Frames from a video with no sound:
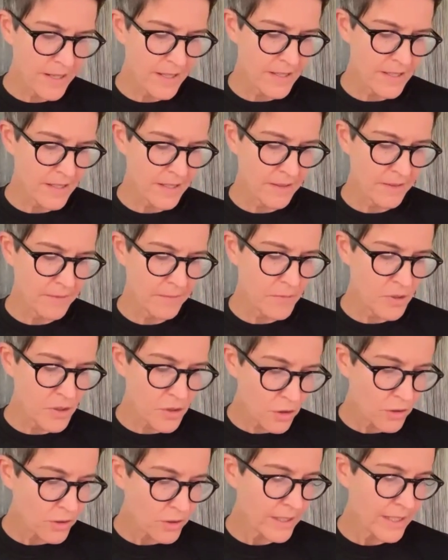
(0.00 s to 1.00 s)
it as a
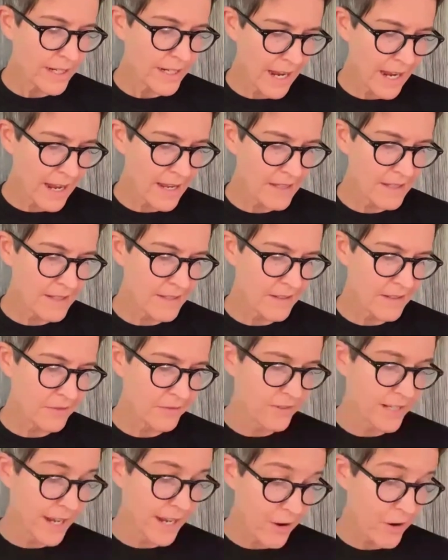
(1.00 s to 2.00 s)
certain cast
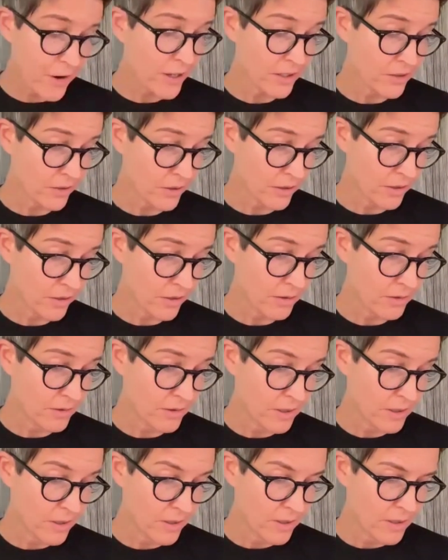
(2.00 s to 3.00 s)
of character,
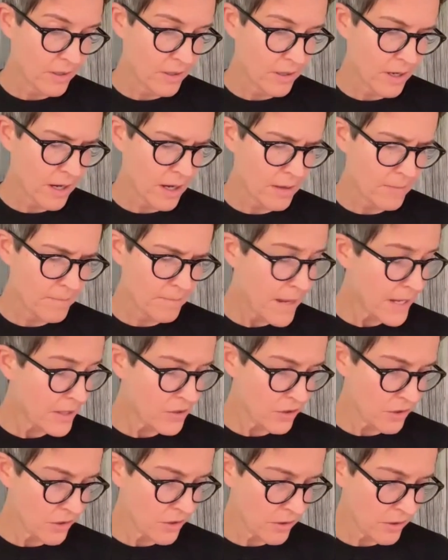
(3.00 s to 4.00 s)
a
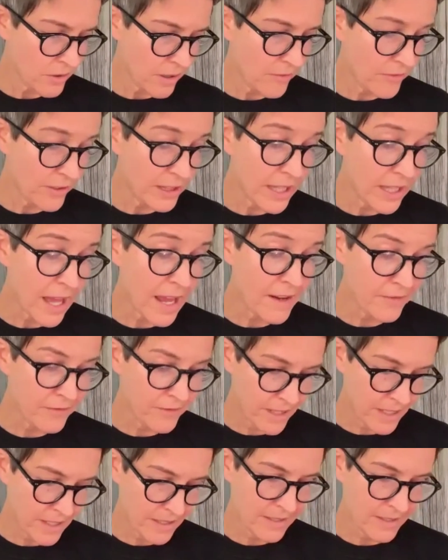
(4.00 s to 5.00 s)
measure of
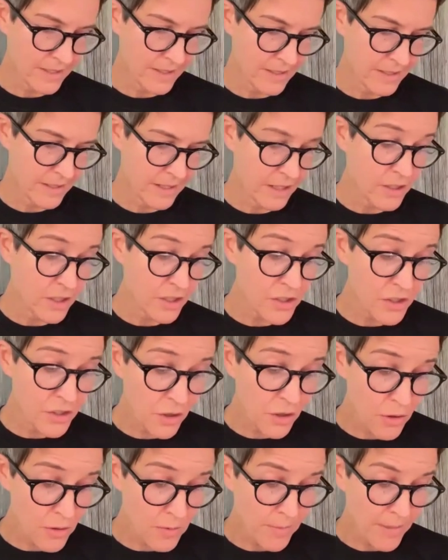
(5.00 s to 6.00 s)
aliveness, a
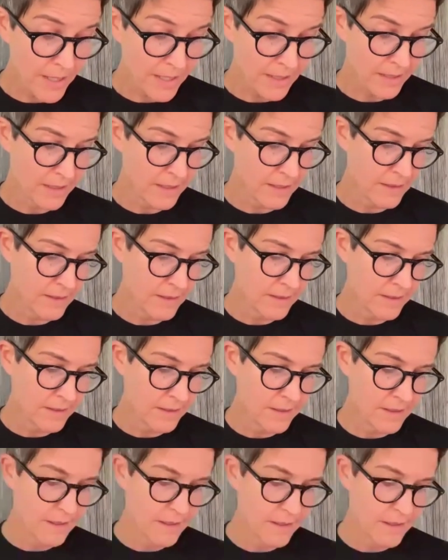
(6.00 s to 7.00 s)
discernment,
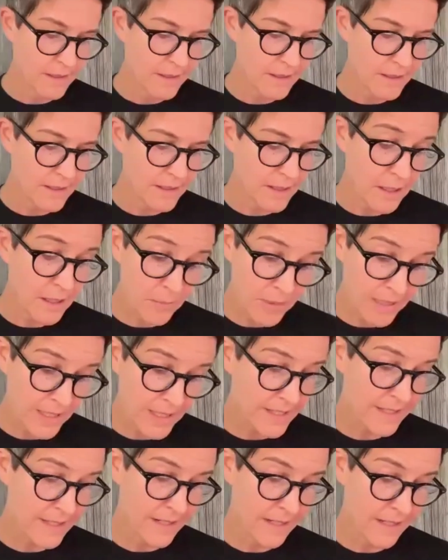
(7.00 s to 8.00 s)
a
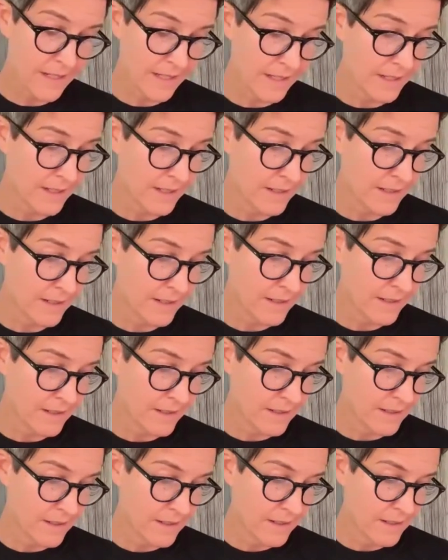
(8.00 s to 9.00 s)
complicity,
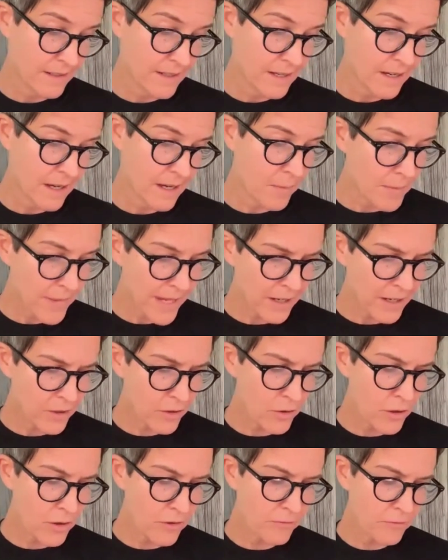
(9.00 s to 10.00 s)
a
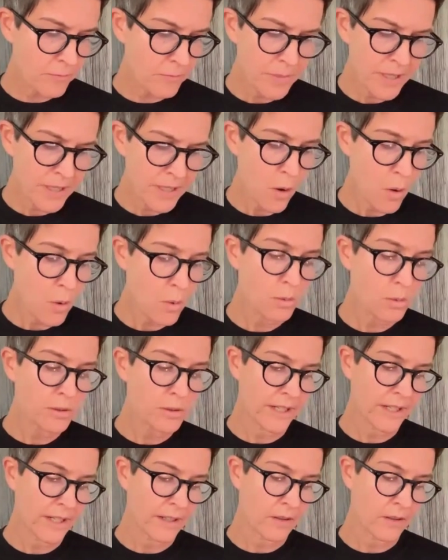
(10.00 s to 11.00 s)
manner of
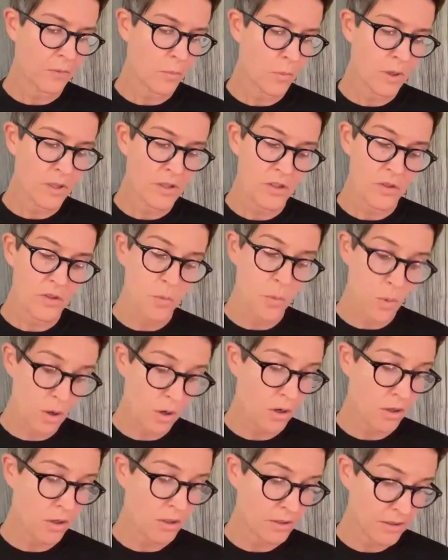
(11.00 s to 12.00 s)
beholding one's
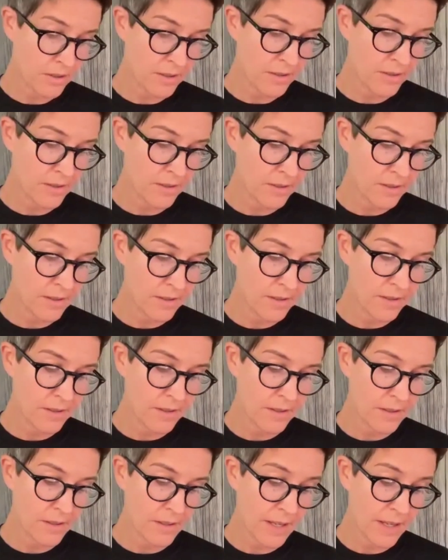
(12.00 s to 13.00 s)
world
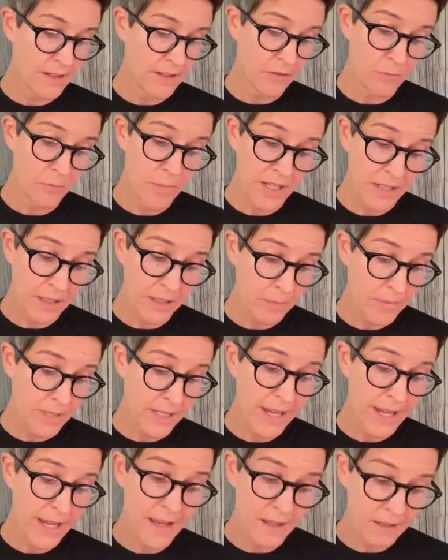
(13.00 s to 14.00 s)
and of being
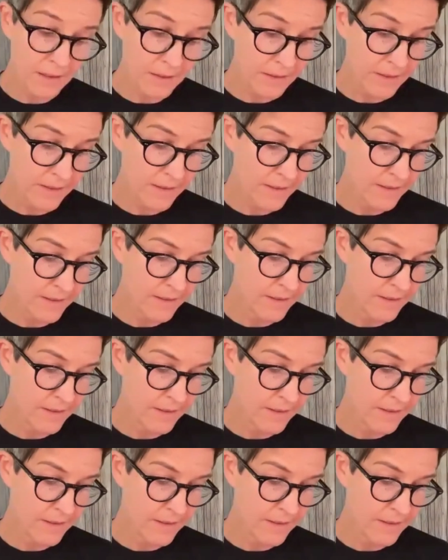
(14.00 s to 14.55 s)
beheld.